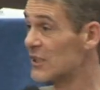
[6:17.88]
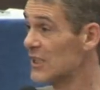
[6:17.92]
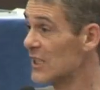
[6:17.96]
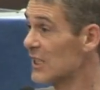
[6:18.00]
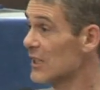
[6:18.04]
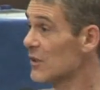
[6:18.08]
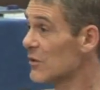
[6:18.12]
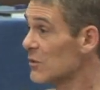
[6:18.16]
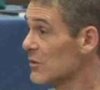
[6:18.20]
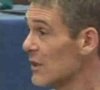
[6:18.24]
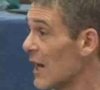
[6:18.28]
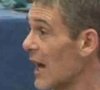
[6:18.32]

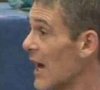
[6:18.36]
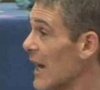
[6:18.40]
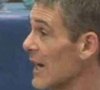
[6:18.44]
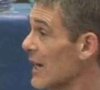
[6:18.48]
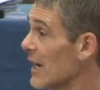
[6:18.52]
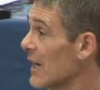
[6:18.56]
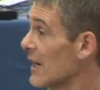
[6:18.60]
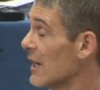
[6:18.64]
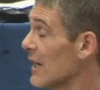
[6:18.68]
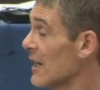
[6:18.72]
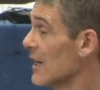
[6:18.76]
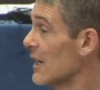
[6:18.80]
single day
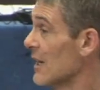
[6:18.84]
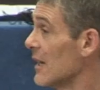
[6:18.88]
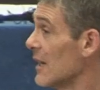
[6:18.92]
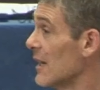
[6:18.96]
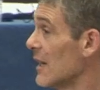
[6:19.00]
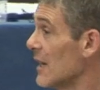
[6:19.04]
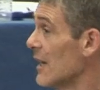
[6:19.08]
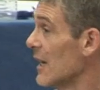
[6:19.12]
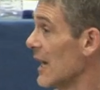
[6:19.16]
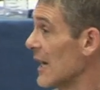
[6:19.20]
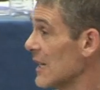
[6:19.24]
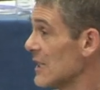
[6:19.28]

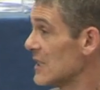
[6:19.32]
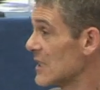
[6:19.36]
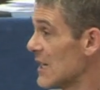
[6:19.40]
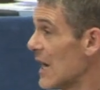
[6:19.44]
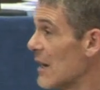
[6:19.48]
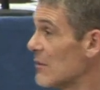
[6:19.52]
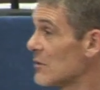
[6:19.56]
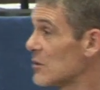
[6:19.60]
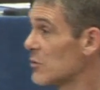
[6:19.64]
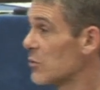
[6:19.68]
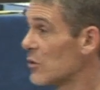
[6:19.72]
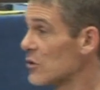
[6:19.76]

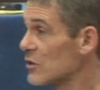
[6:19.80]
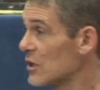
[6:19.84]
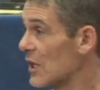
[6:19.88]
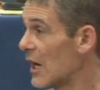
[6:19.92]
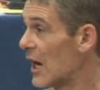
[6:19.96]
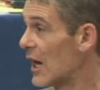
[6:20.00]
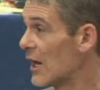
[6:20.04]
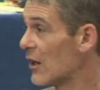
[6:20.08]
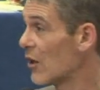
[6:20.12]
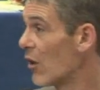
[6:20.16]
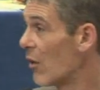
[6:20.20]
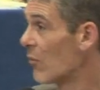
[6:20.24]
accept what's going